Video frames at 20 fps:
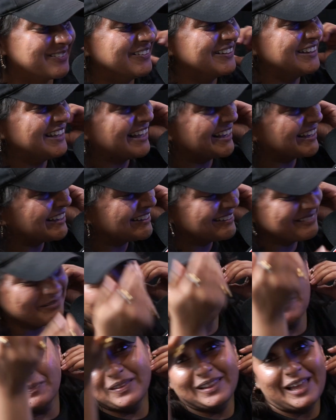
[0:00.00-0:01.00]

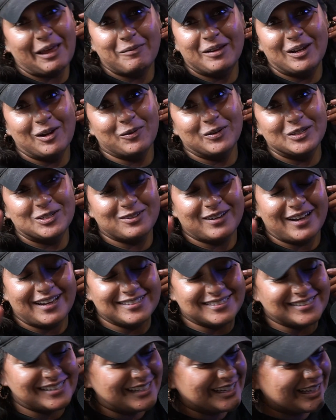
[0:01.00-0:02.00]
Let me know what you
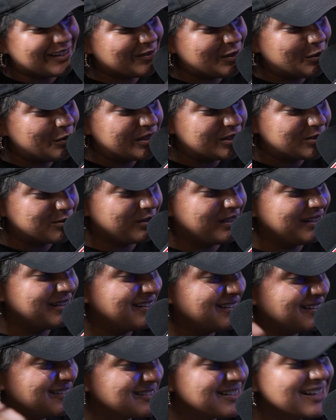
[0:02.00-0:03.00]
guys think if you enjoyed
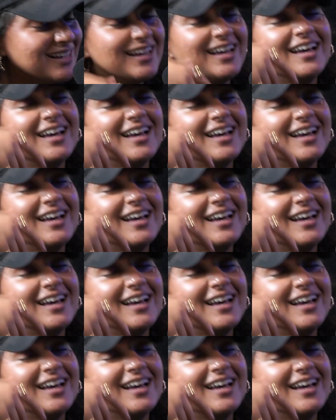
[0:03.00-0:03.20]
this.